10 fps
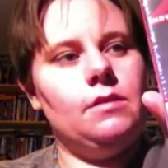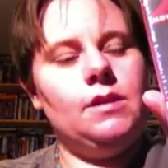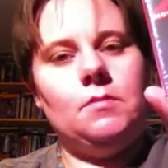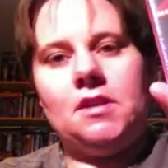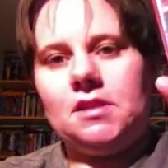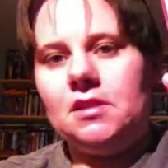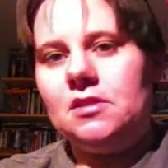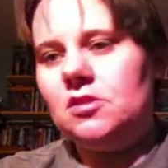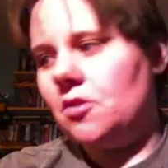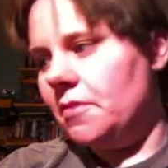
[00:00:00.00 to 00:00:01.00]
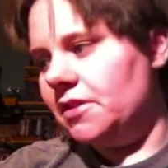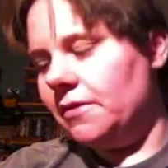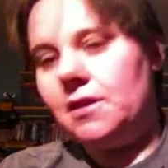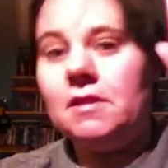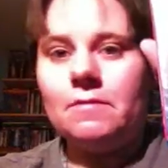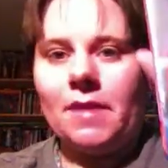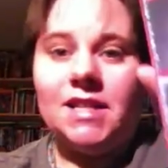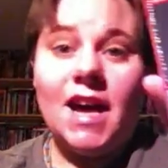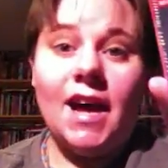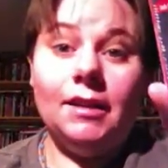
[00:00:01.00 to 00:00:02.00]
Deep Rising. It's so much fun. Even my
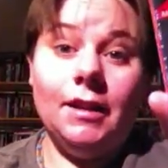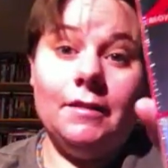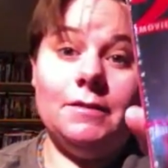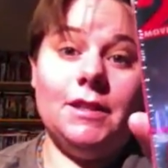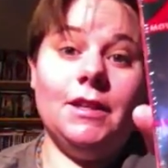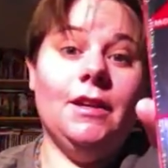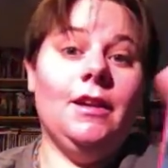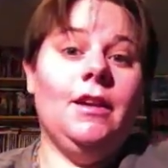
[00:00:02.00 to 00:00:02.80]
dad likes it.